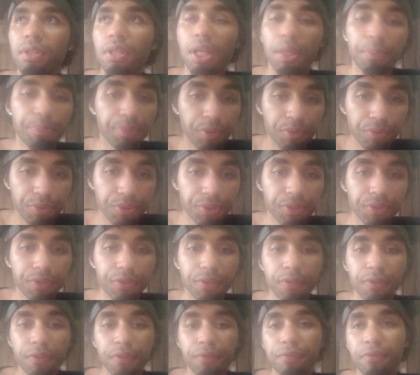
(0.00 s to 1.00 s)

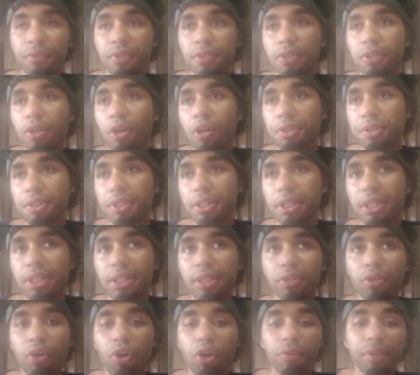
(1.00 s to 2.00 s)
abusive and
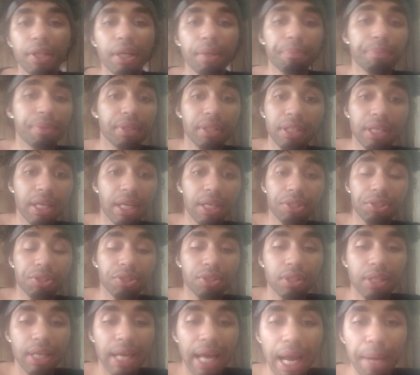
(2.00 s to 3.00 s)
toxicity, all that
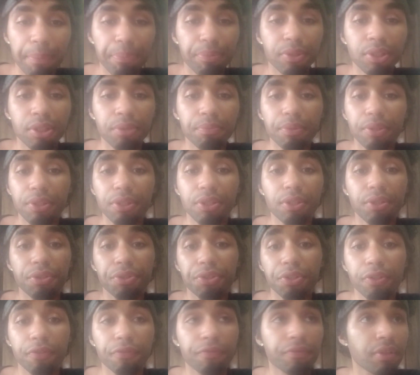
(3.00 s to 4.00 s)
BS happening
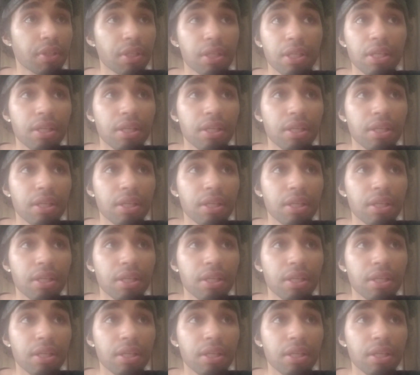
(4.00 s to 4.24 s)
because of